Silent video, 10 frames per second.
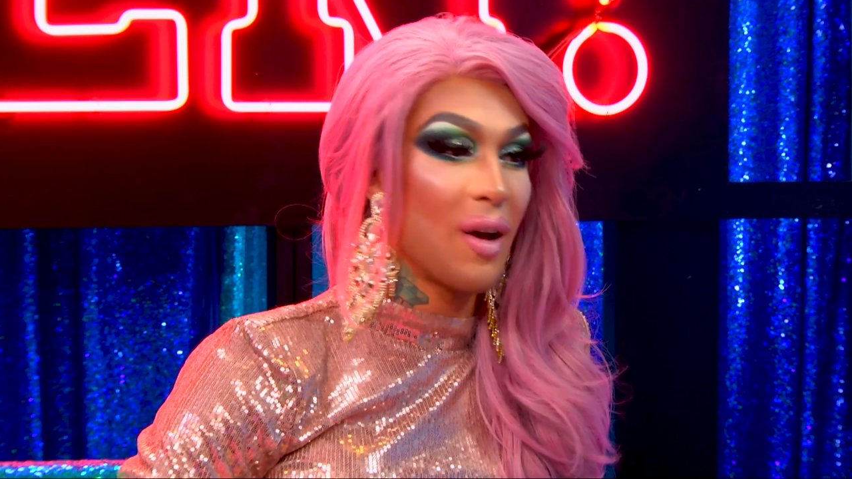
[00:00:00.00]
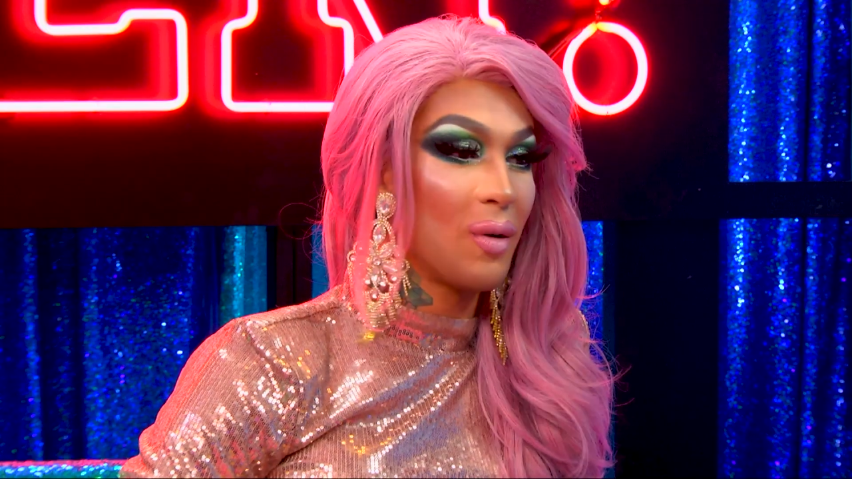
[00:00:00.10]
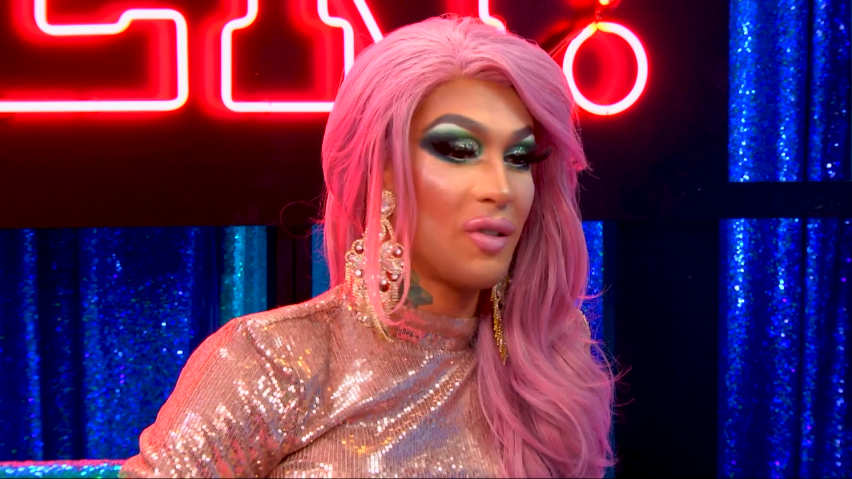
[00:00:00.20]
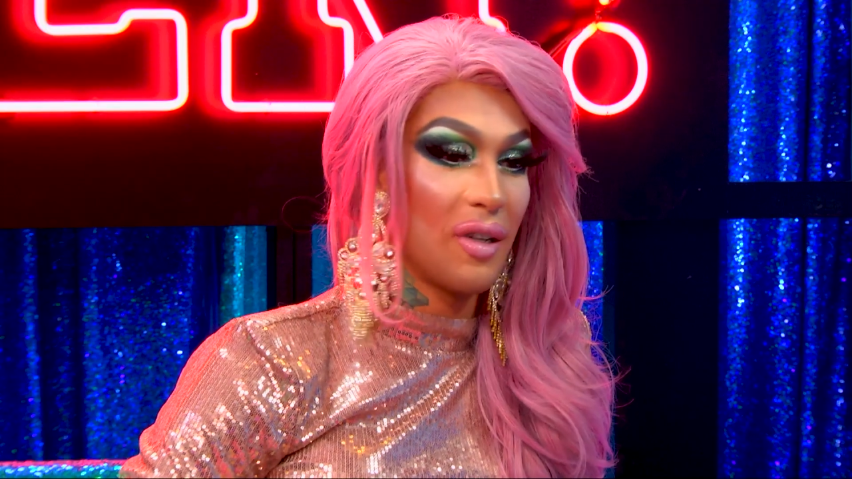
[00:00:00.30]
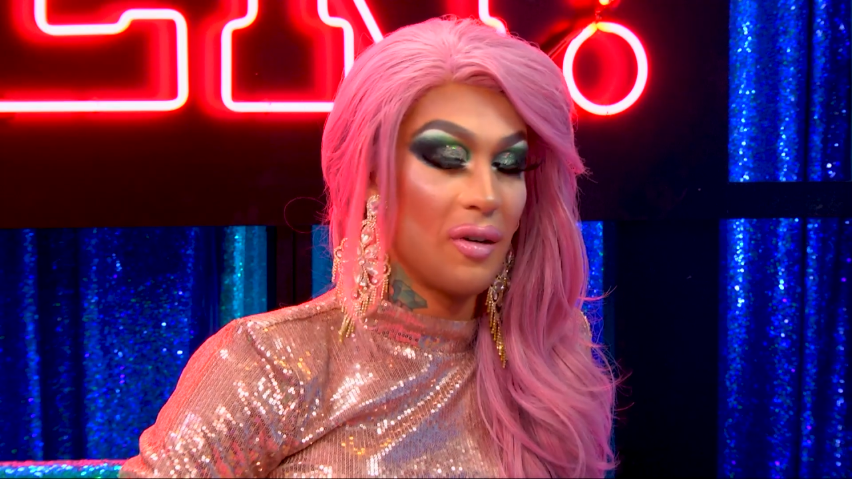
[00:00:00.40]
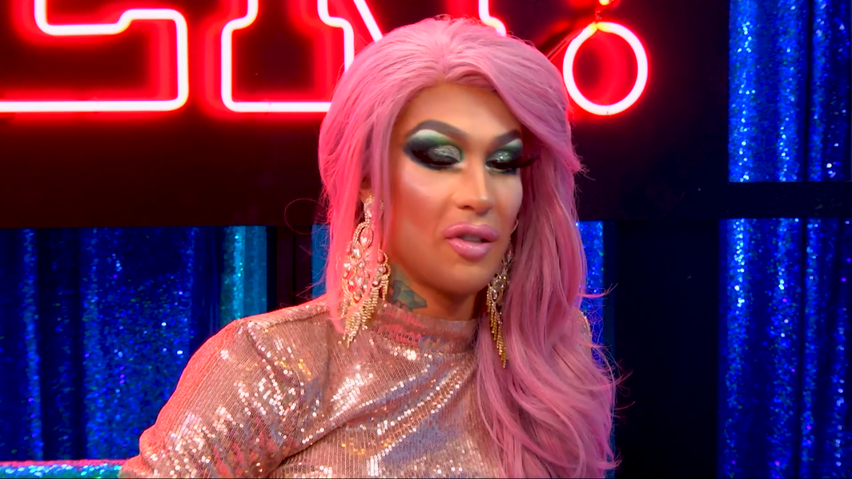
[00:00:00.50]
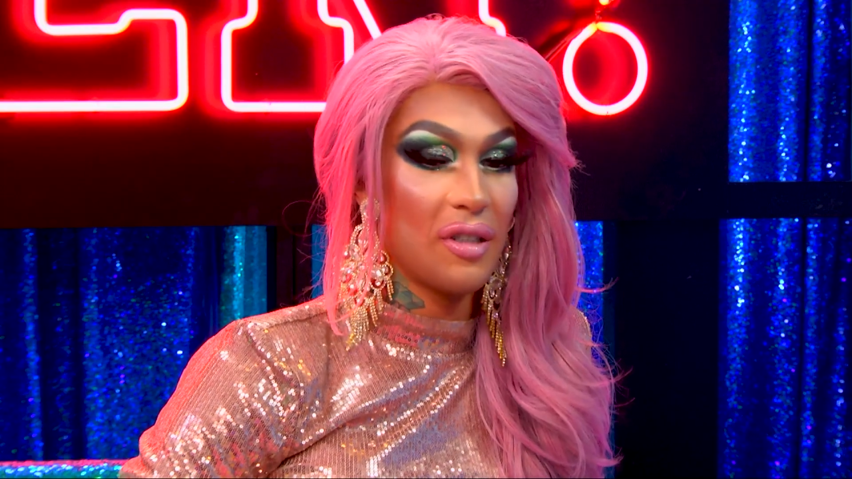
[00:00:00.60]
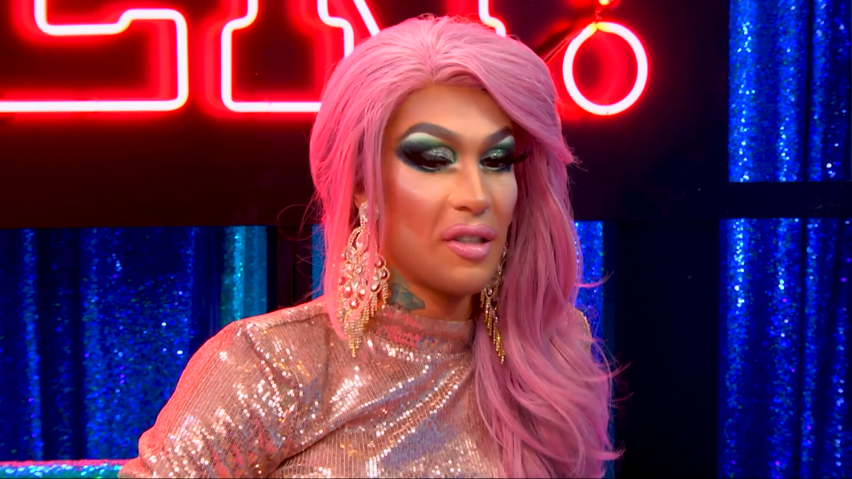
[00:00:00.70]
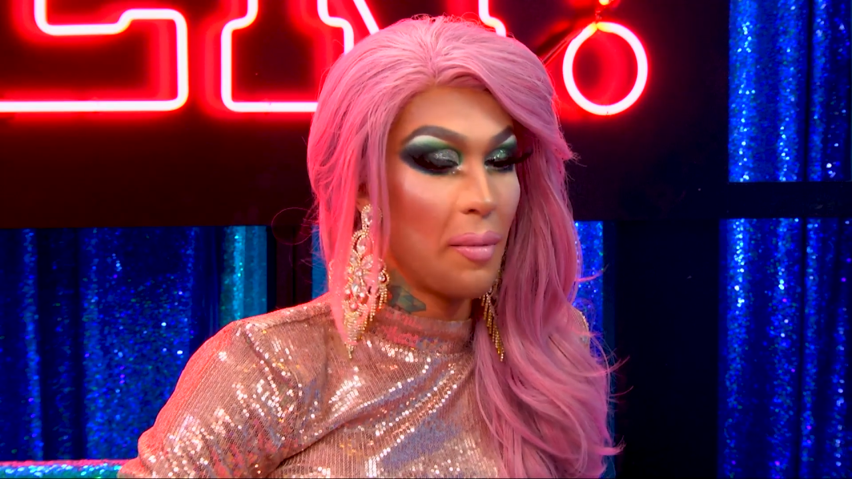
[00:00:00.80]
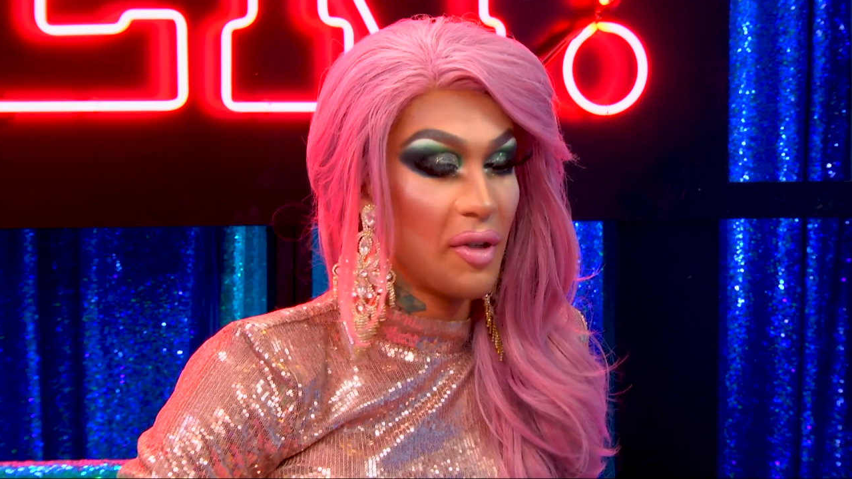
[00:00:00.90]
so chill.
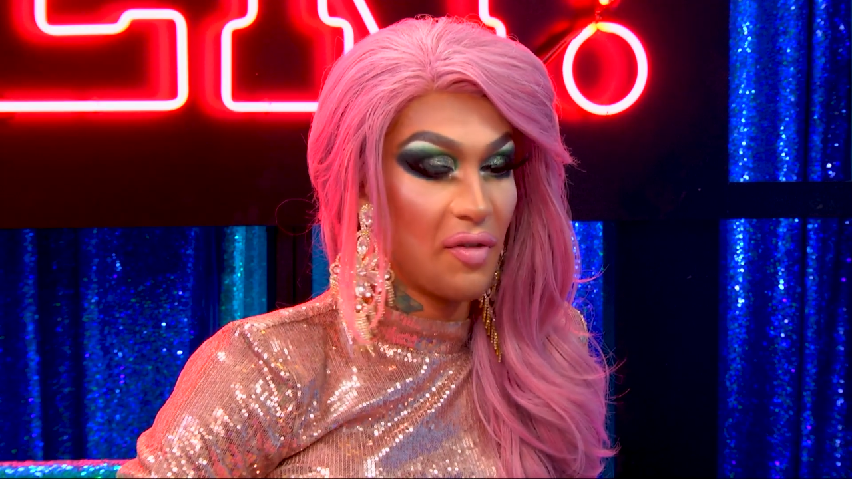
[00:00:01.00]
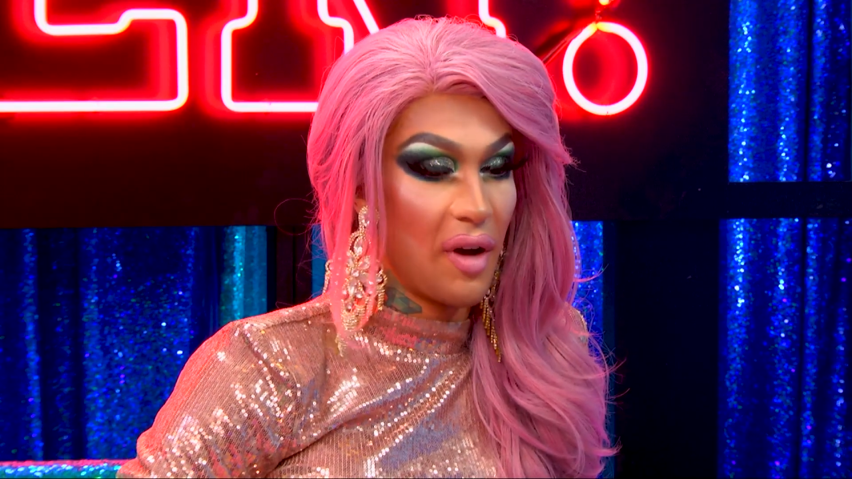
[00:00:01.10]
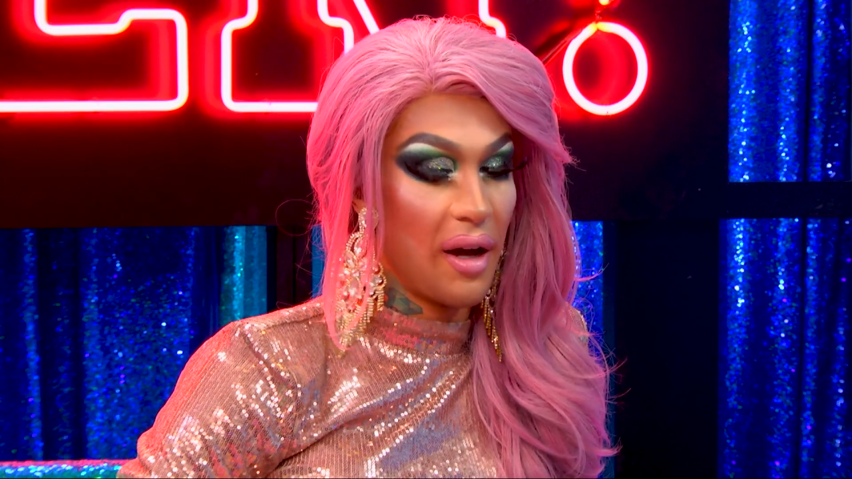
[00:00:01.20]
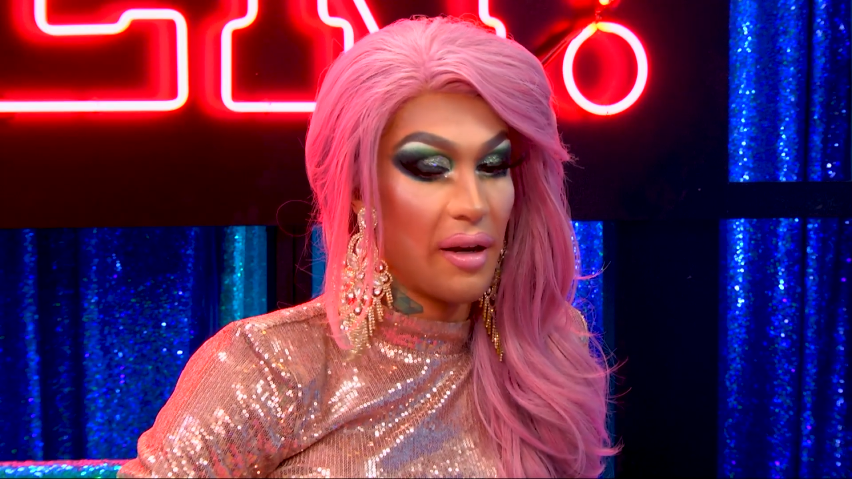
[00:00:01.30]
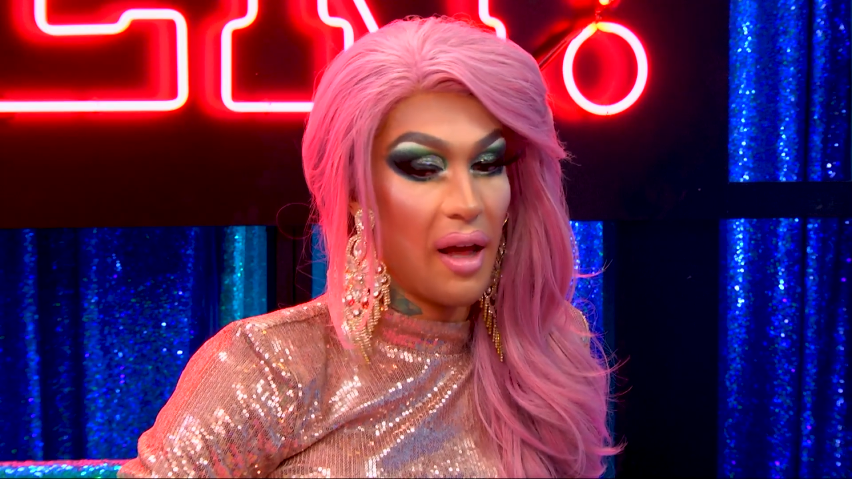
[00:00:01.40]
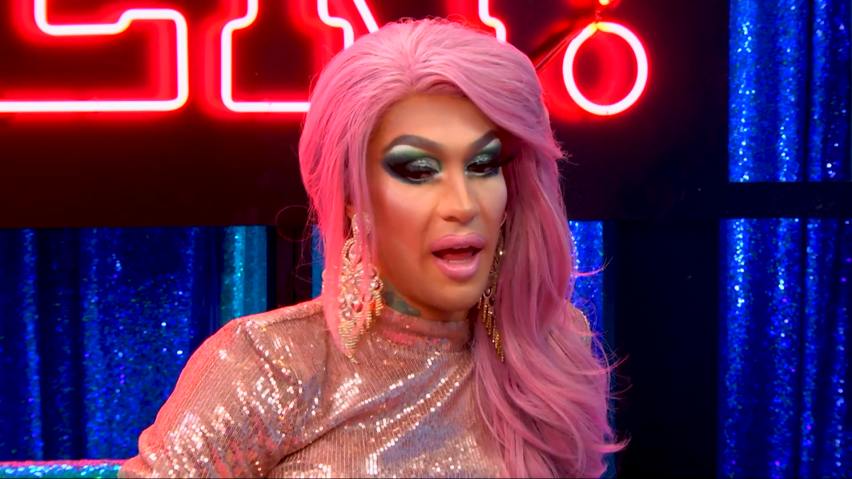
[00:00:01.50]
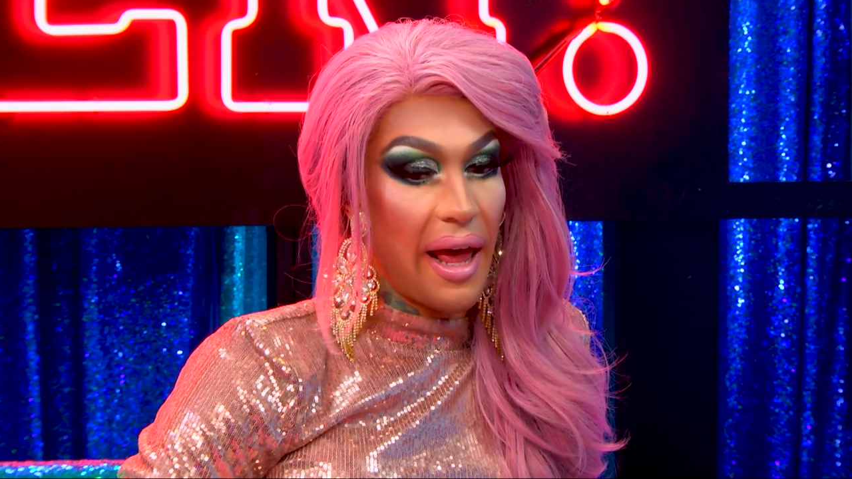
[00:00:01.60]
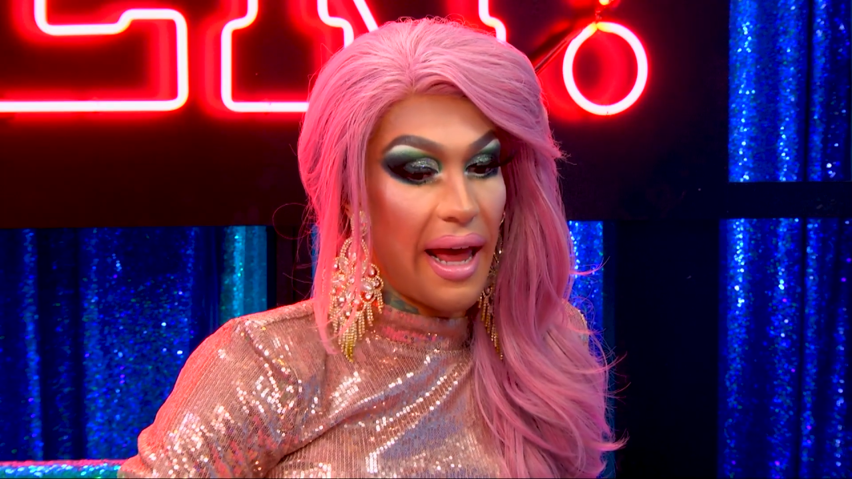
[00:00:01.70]
She's so much fun.